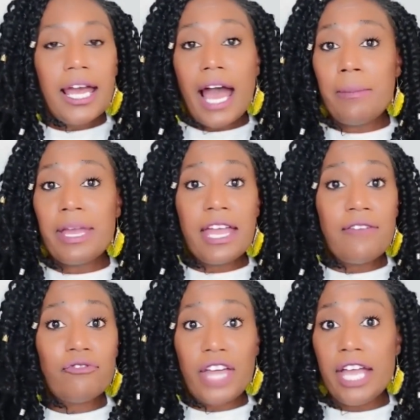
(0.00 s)
I mean,
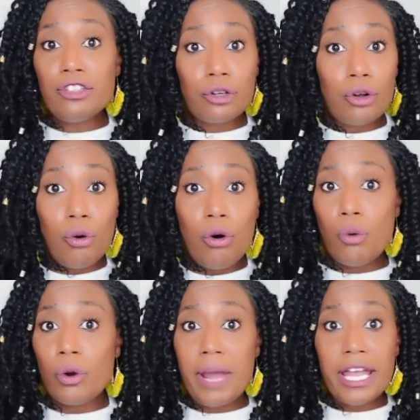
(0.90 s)
if things are cool,
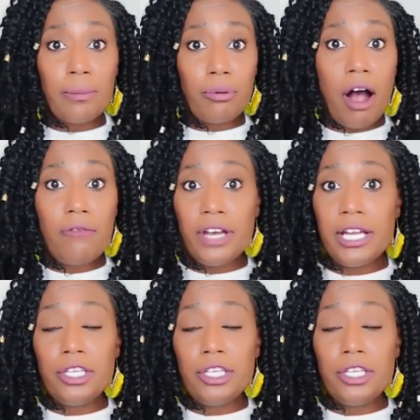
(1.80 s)
we're making profit,